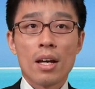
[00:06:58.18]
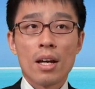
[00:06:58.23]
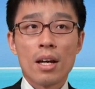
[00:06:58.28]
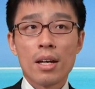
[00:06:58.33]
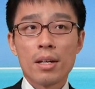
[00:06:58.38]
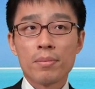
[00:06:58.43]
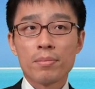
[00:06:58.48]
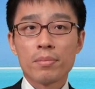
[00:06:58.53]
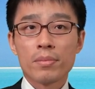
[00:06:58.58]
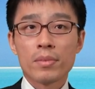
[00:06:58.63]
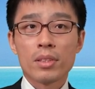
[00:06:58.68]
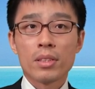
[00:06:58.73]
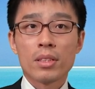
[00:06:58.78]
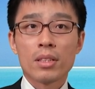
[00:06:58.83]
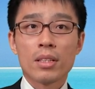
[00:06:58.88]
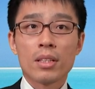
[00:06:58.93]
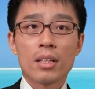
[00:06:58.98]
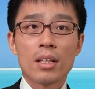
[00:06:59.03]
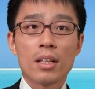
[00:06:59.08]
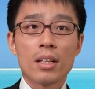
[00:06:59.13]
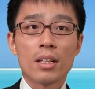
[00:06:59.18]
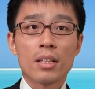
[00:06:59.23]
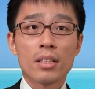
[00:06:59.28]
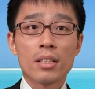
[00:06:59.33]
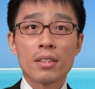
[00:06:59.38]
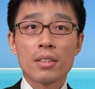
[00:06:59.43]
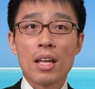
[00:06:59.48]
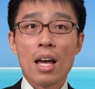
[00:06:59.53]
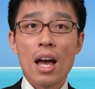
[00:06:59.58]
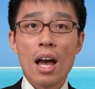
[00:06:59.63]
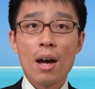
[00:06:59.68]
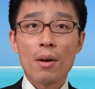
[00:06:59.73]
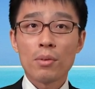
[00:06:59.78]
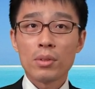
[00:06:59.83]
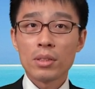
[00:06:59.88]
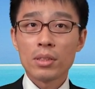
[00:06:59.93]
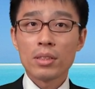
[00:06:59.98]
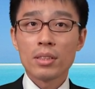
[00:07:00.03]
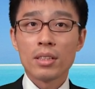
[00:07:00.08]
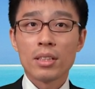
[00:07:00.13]
And uh, uh, in
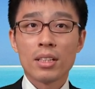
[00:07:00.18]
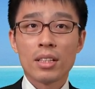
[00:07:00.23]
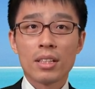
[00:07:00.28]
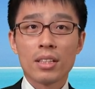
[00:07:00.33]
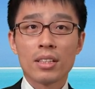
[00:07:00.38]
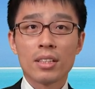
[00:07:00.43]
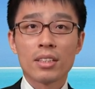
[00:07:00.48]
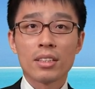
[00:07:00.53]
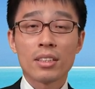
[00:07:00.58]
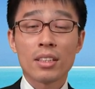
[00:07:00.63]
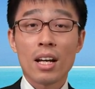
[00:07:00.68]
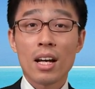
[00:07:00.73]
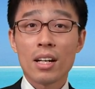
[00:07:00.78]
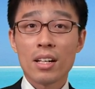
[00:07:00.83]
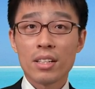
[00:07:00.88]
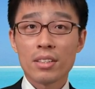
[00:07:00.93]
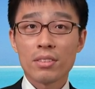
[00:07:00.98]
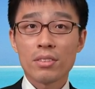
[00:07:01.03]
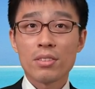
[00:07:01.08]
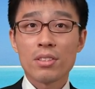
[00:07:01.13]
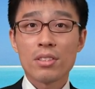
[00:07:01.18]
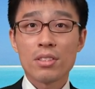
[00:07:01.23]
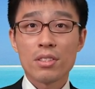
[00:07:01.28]
our uh, current